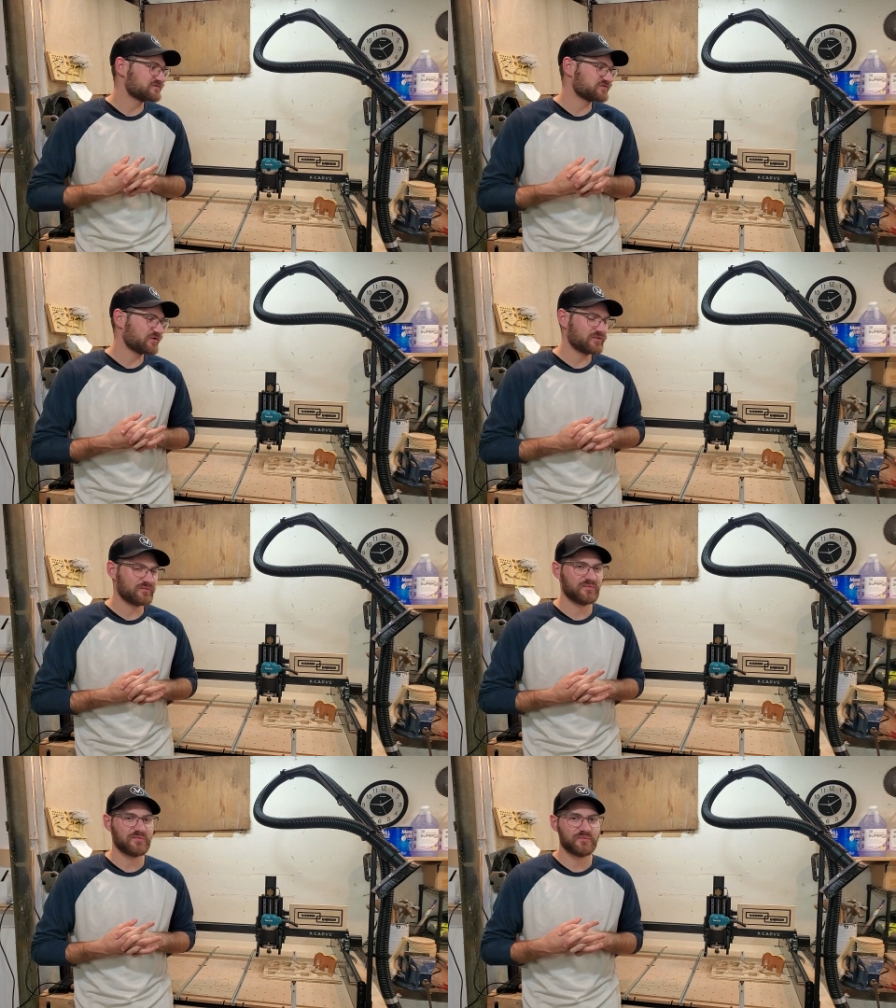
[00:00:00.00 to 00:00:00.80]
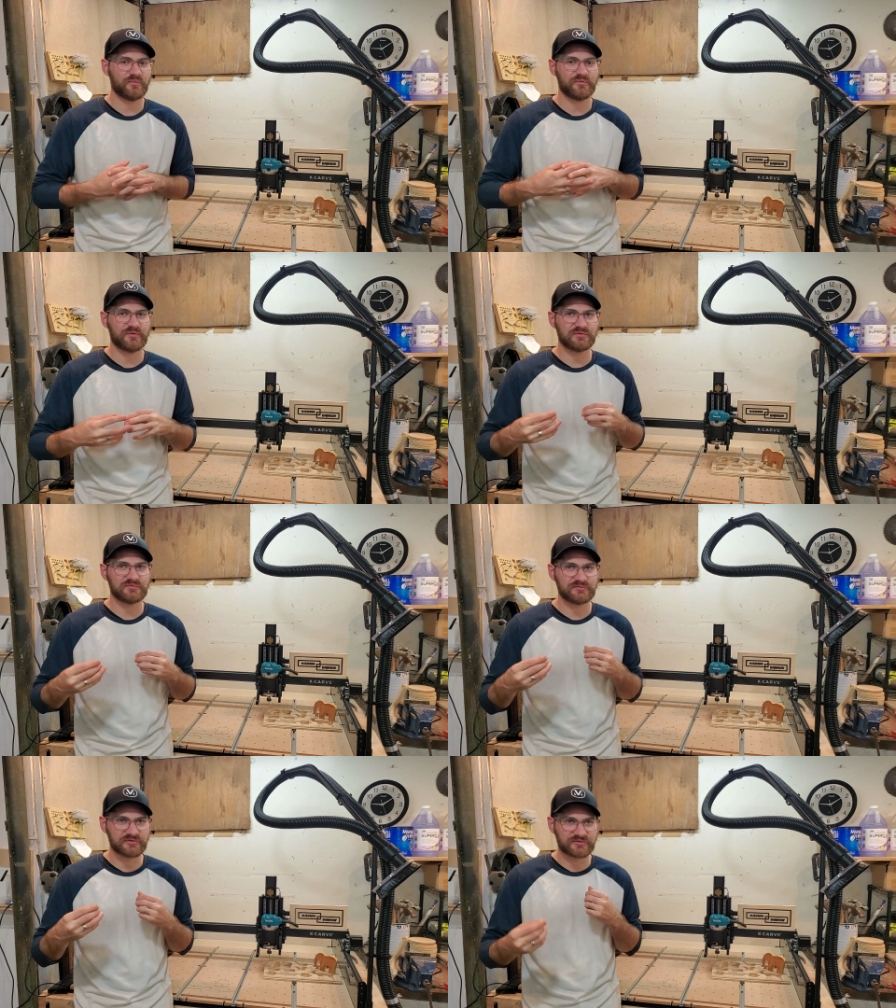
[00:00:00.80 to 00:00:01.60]
so
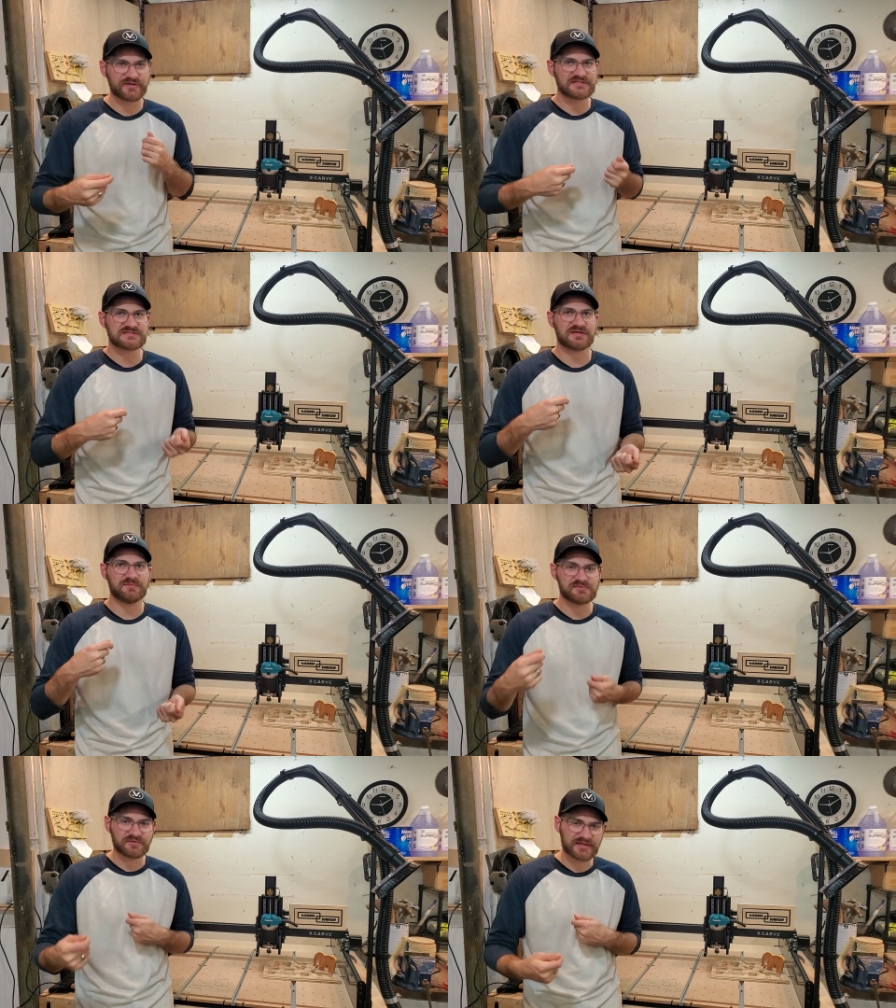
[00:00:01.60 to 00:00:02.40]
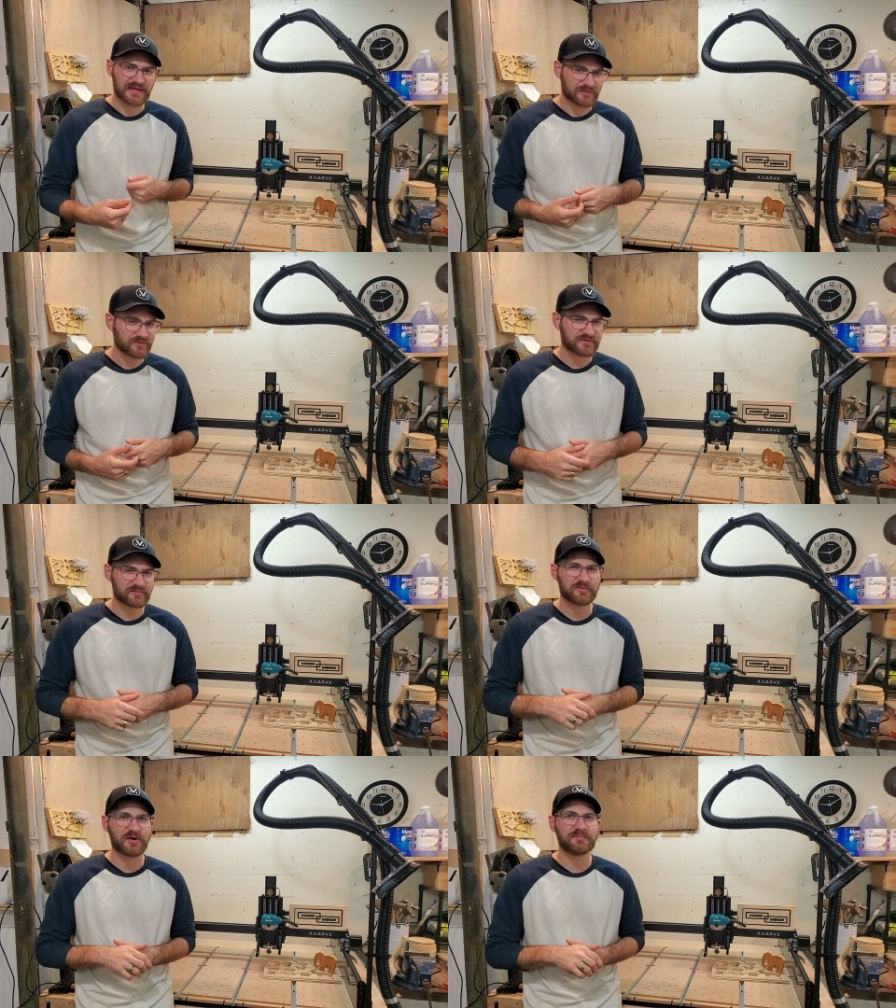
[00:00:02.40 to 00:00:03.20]
learning to communicate with
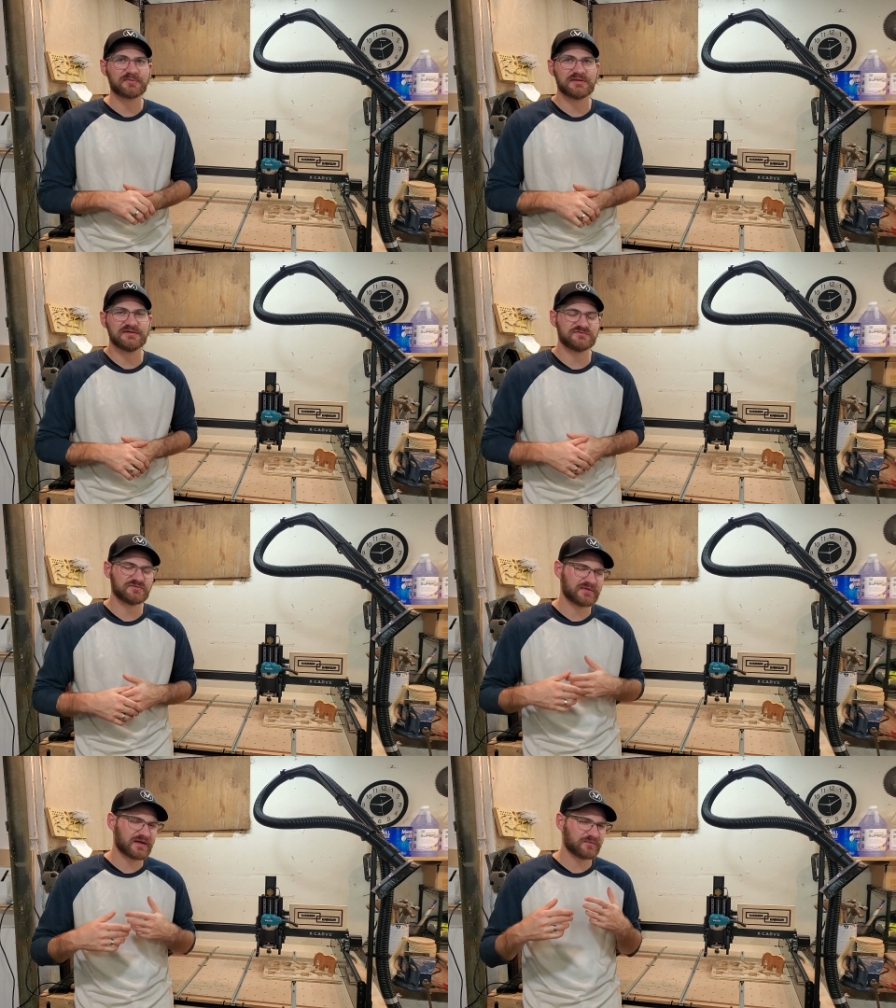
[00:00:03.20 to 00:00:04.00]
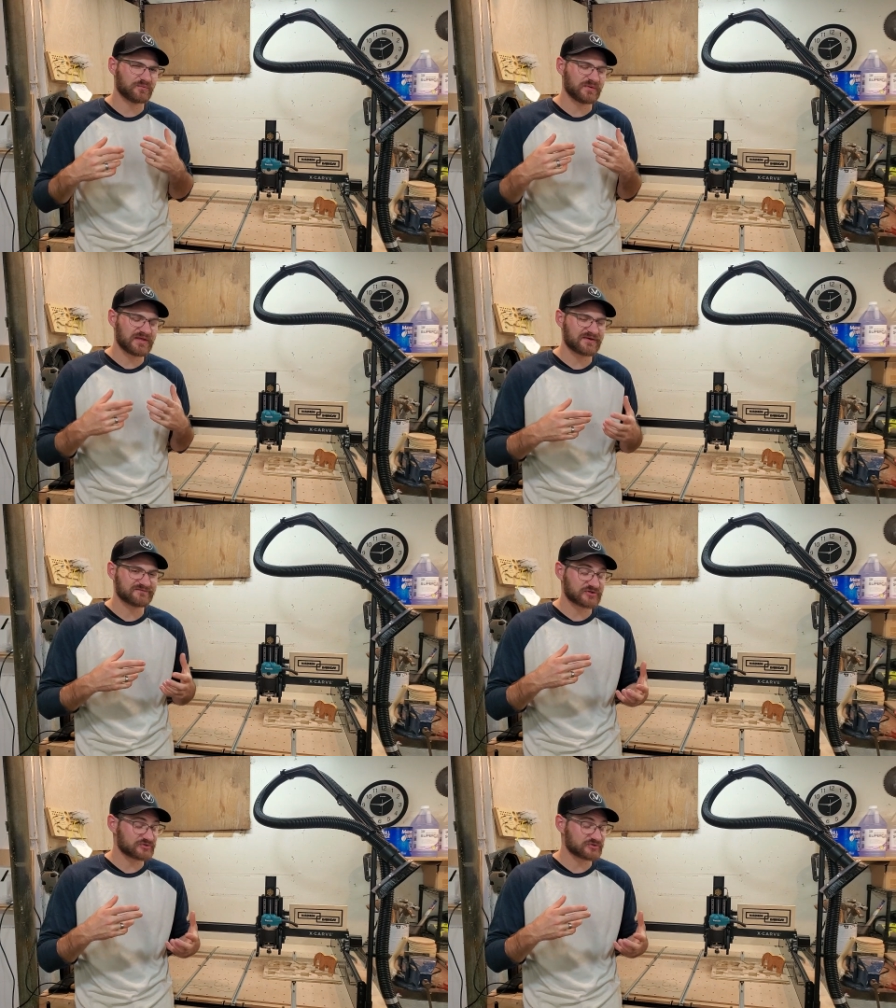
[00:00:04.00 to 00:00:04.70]
it properly so that we have an